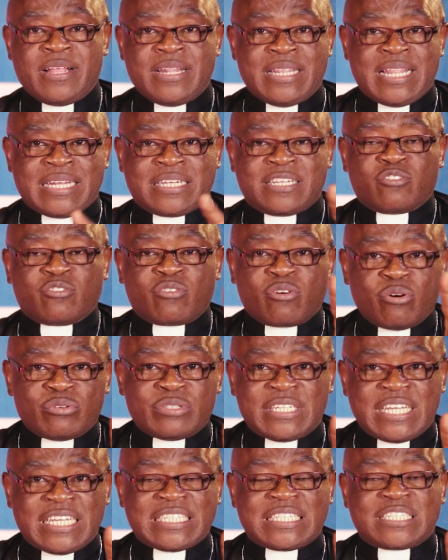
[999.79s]
that
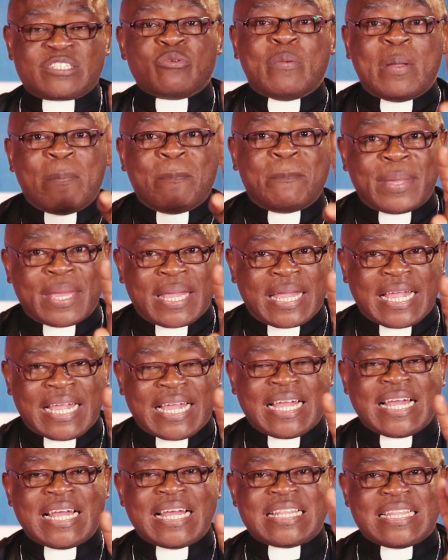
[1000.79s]
causes
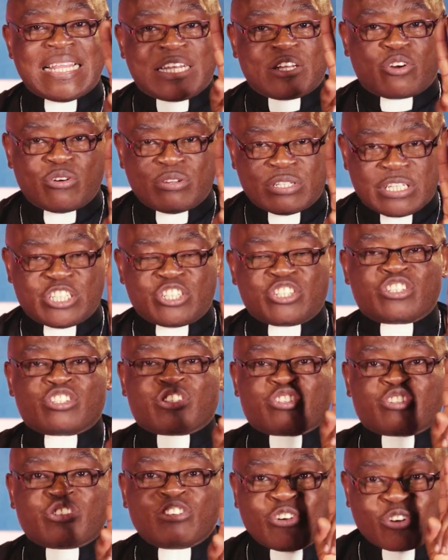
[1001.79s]
weeping, that causes
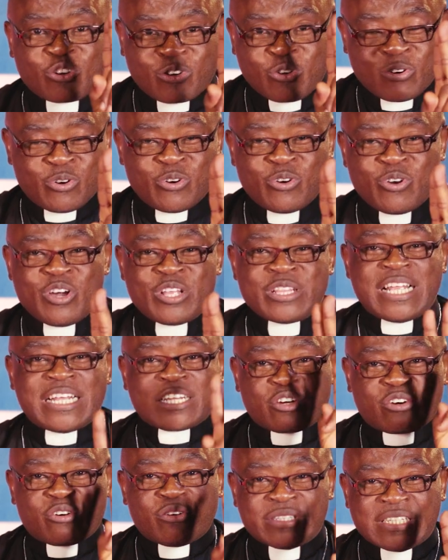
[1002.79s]
sorrow,
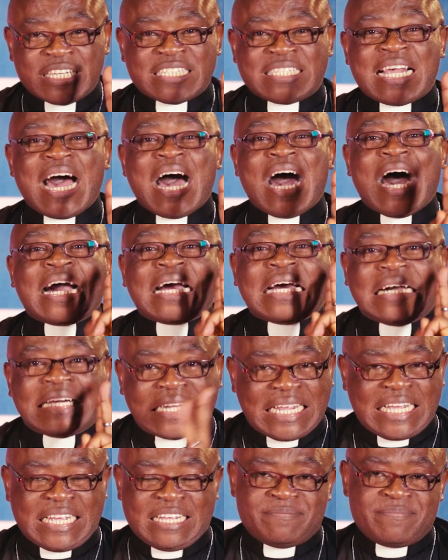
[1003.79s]
that causes
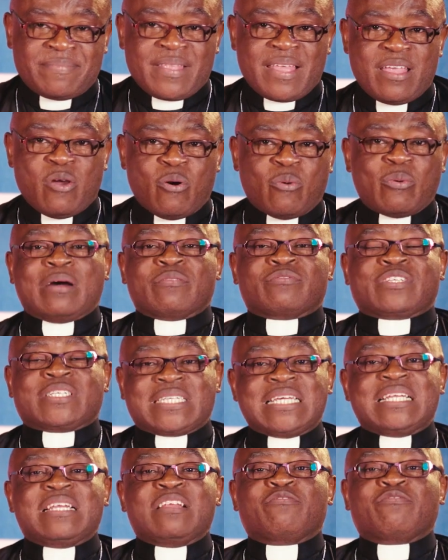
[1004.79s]
agony. We have
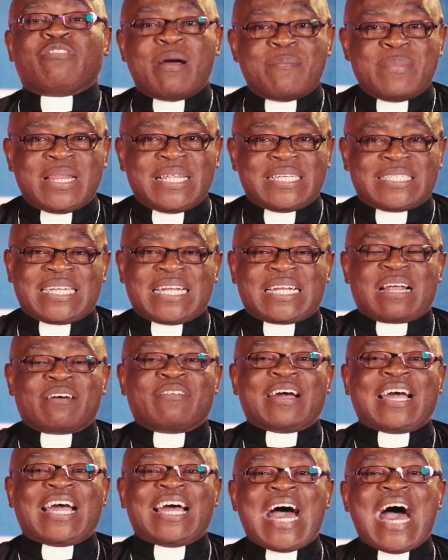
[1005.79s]
seen families that have
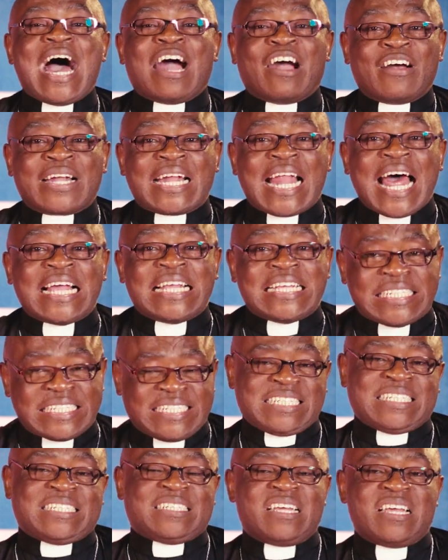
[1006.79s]

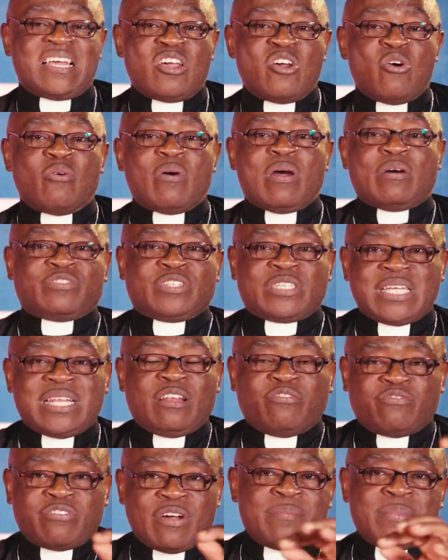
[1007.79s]
agonized. We have
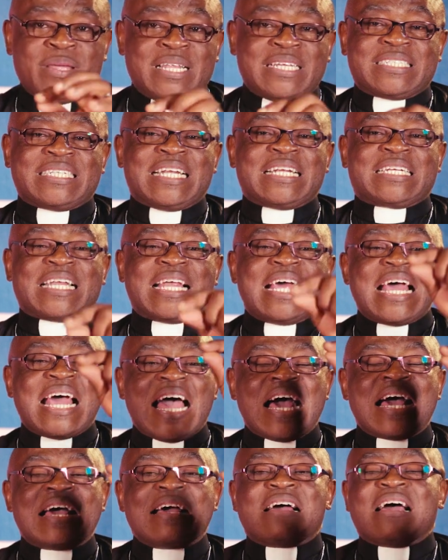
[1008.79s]
seen families that
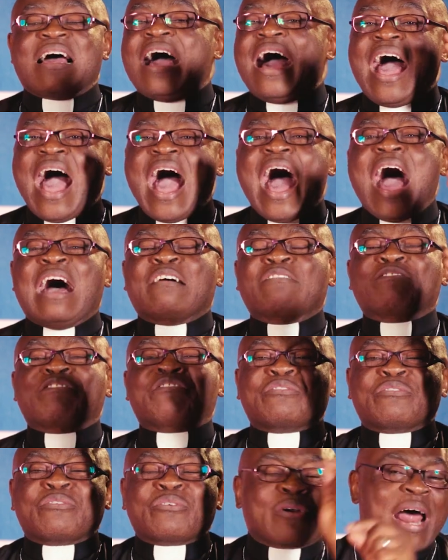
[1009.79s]
have
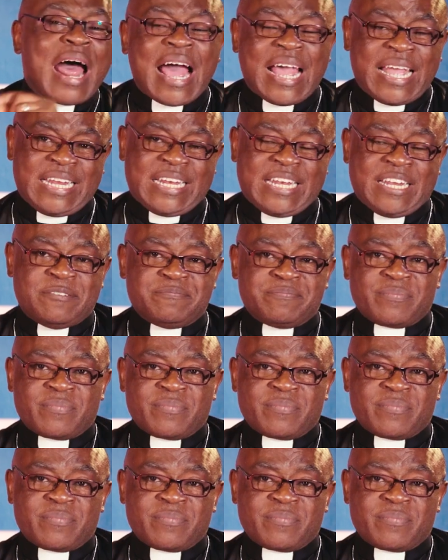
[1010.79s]
cried.